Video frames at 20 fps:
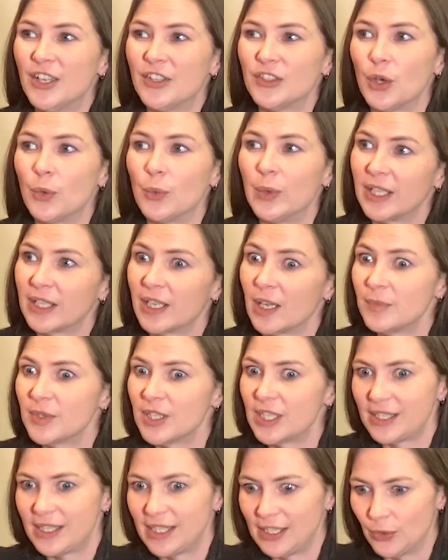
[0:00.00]
So when it comes
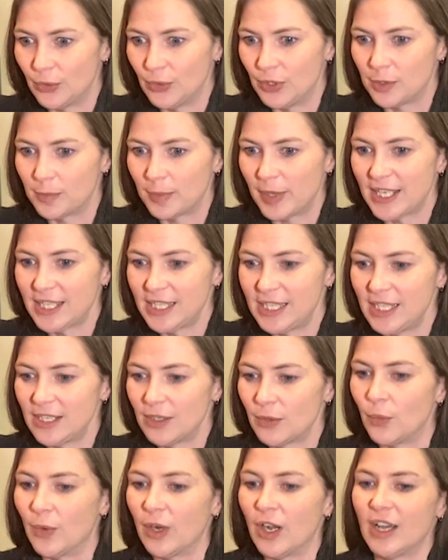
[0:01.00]
to single-use
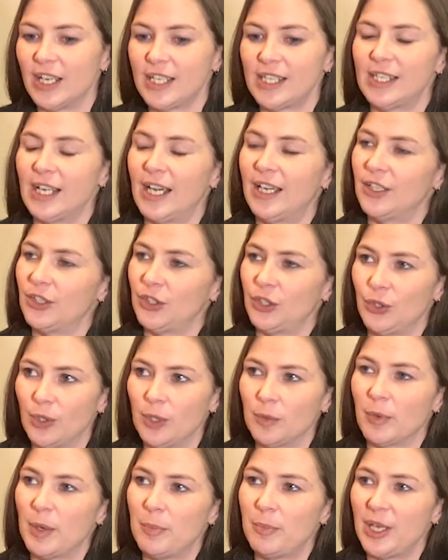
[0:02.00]
plastic, when I started
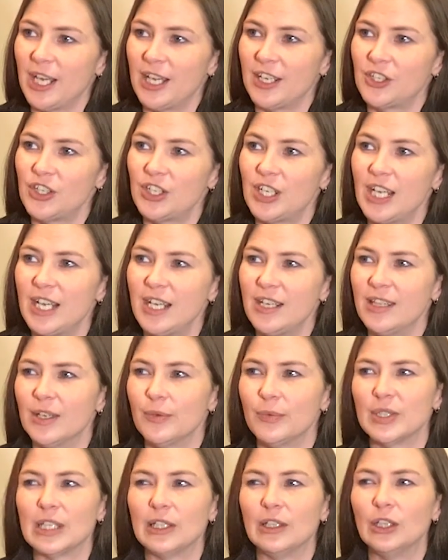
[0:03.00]
doing my PhD, there
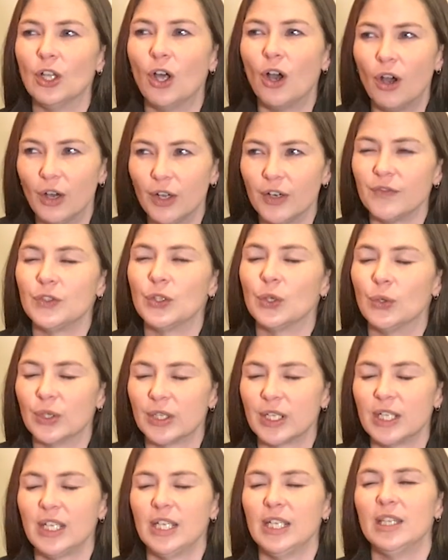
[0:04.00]
was a lot of
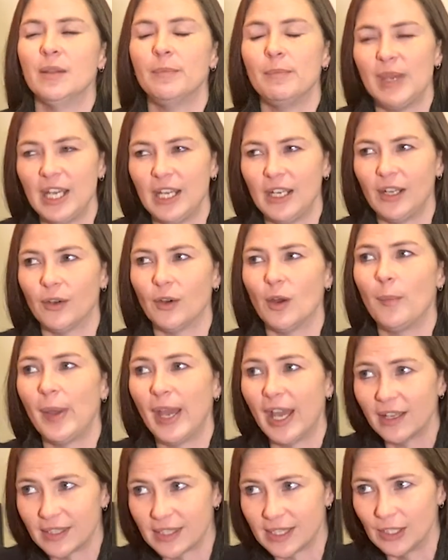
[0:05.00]
talk in the media
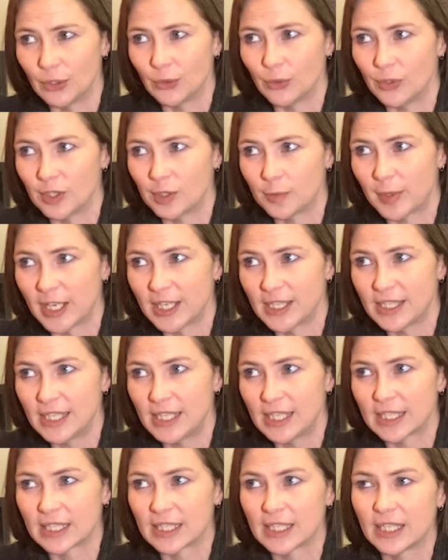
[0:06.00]
about single-use
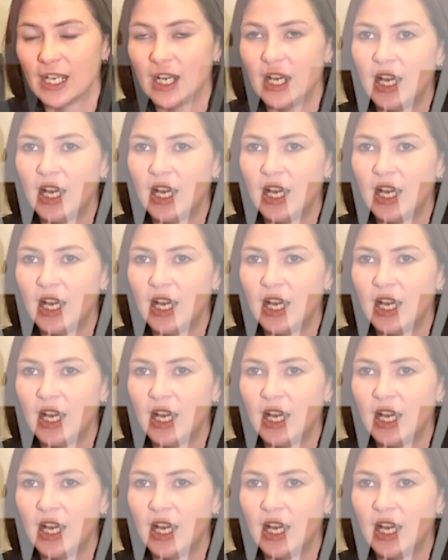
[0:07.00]
plastics,